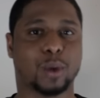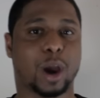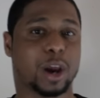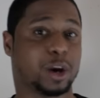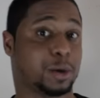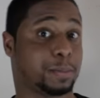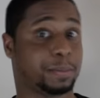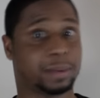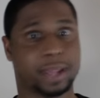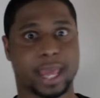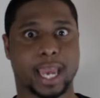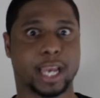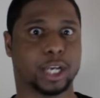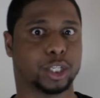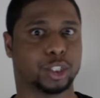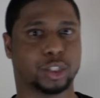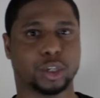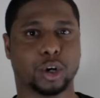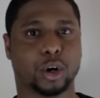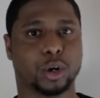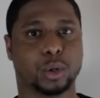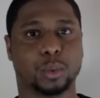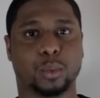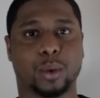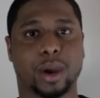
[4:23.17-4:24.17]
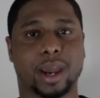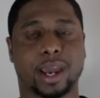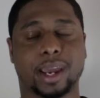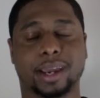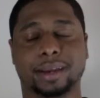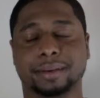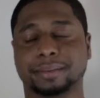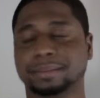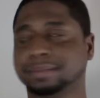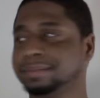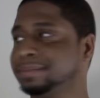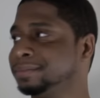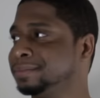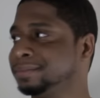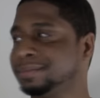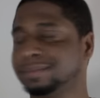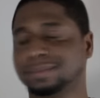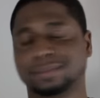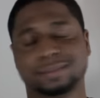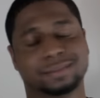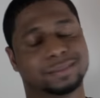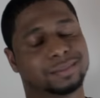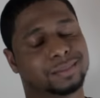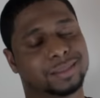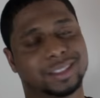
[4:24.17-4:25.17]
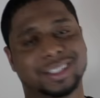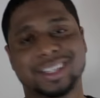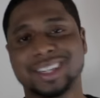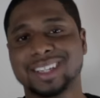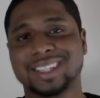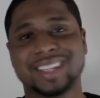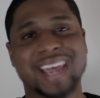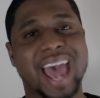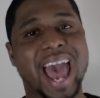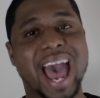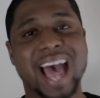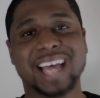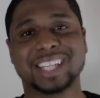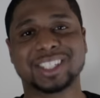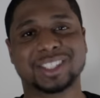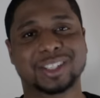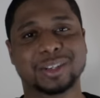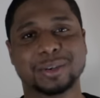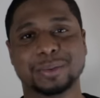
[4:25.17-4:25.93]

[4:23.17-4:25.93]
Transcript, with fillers: why you're playing a certain way, just ask